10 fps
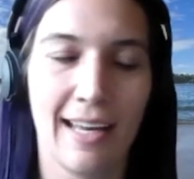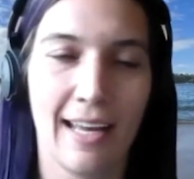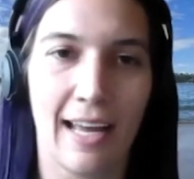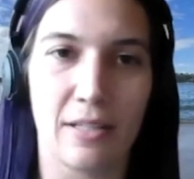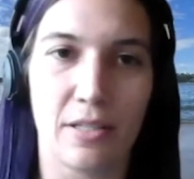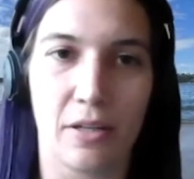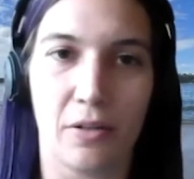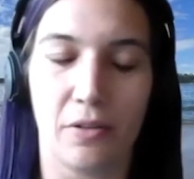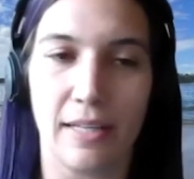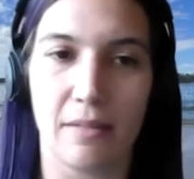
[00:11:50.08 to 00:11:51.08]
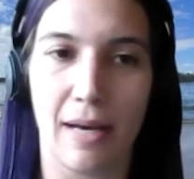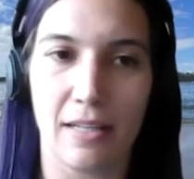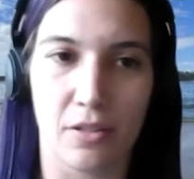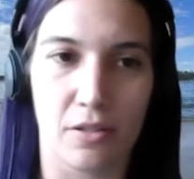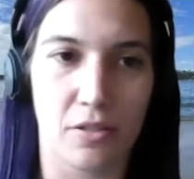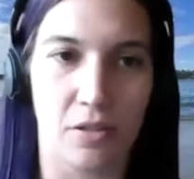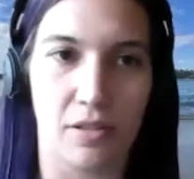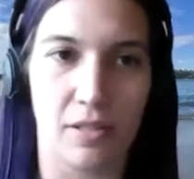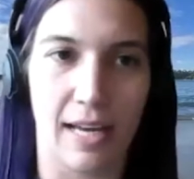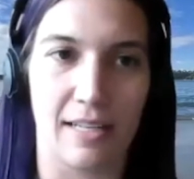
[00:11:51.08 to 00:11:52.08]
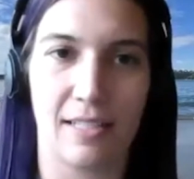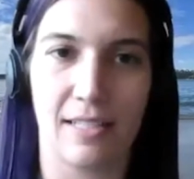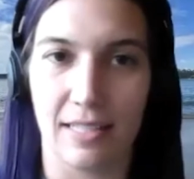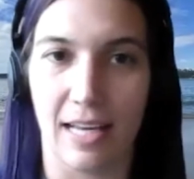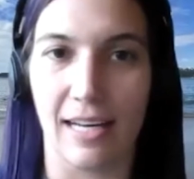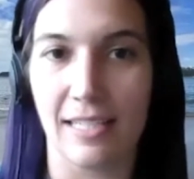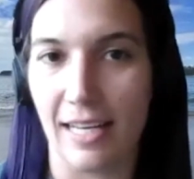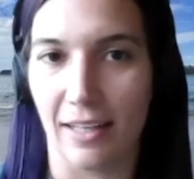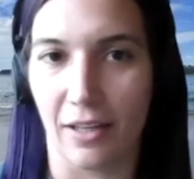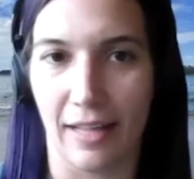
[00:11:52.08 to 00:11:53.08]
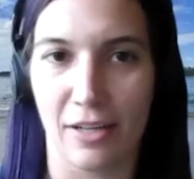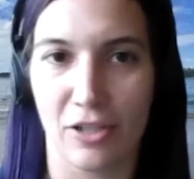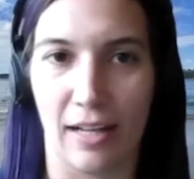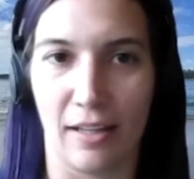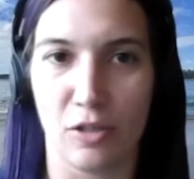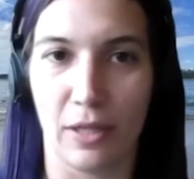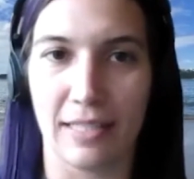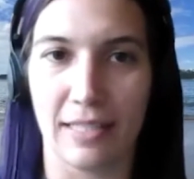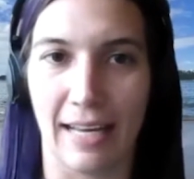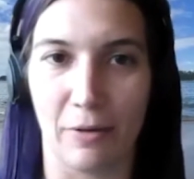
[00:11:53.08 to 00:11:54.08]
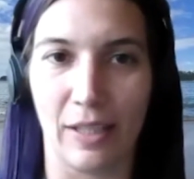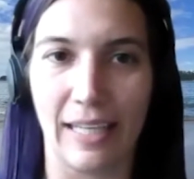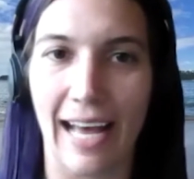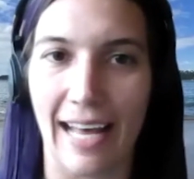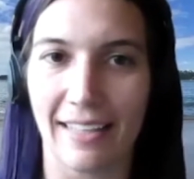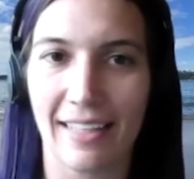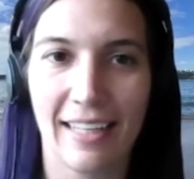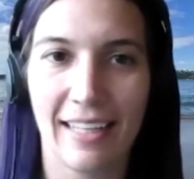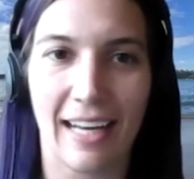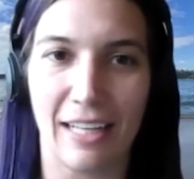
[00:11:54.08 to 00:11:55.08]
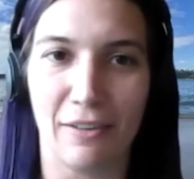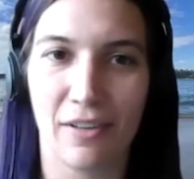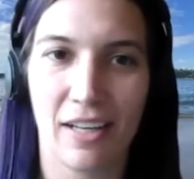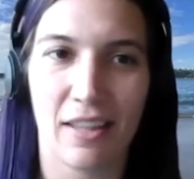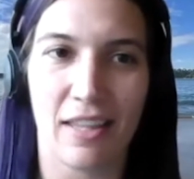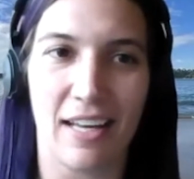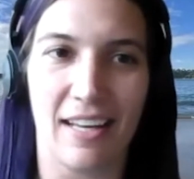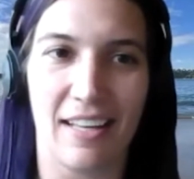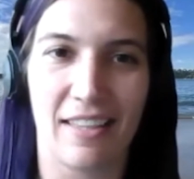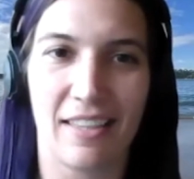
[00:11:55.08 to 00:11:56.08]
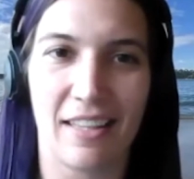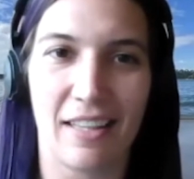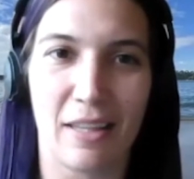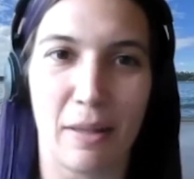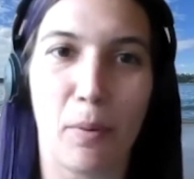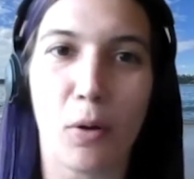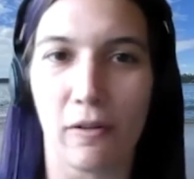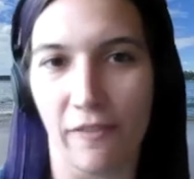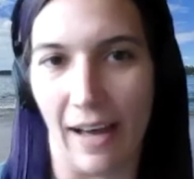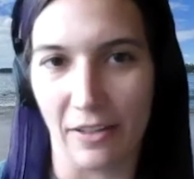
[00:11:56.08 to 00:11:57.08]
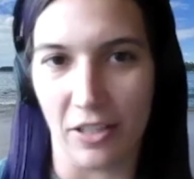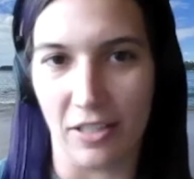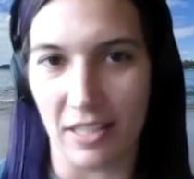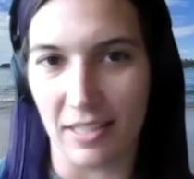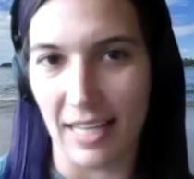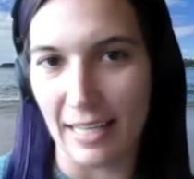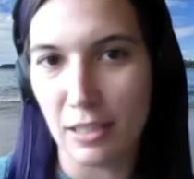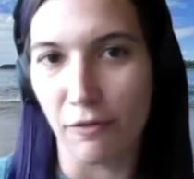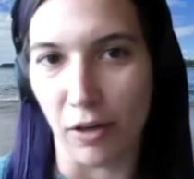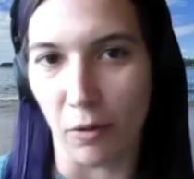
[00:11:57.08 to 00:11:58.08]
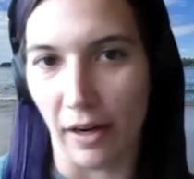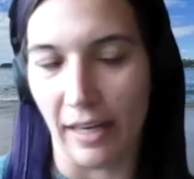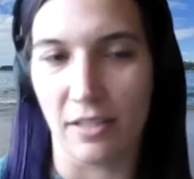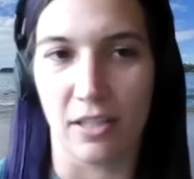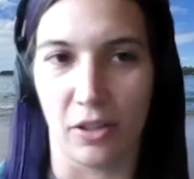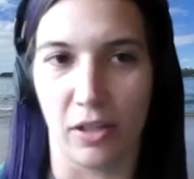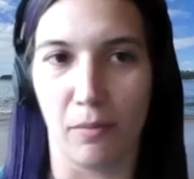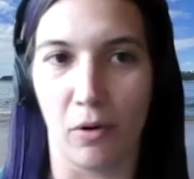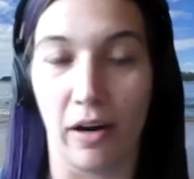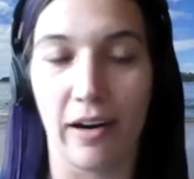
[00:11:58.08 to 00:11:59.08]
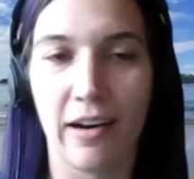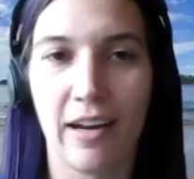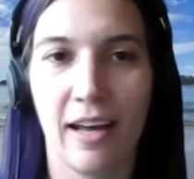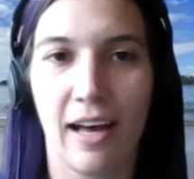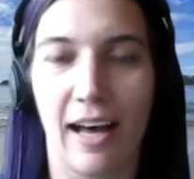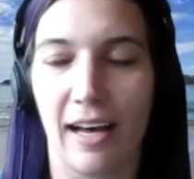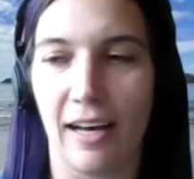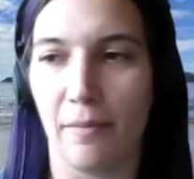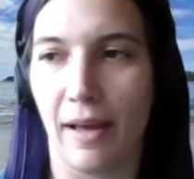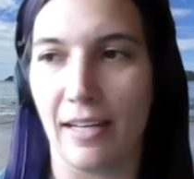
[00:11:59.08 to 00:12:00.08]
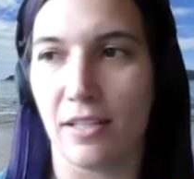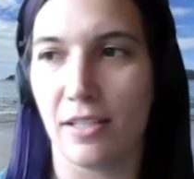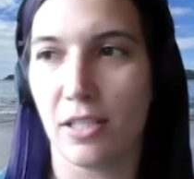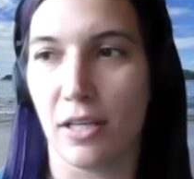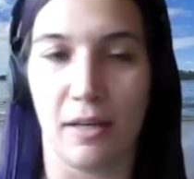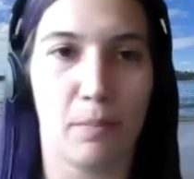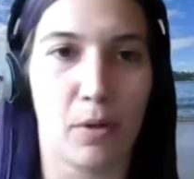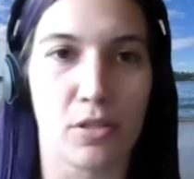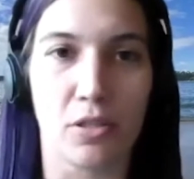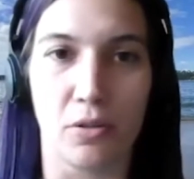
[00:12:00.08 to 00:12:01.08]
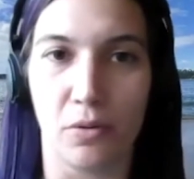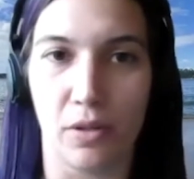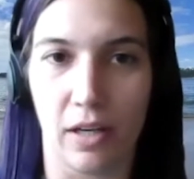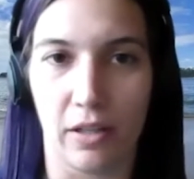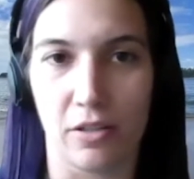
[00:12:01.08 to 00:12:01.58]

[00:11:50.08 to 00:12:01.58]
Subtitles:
And so as a master's student, I decided to take on that challenge because I really had kind of the pull factors, the zest for wanting to learn more and to pursue another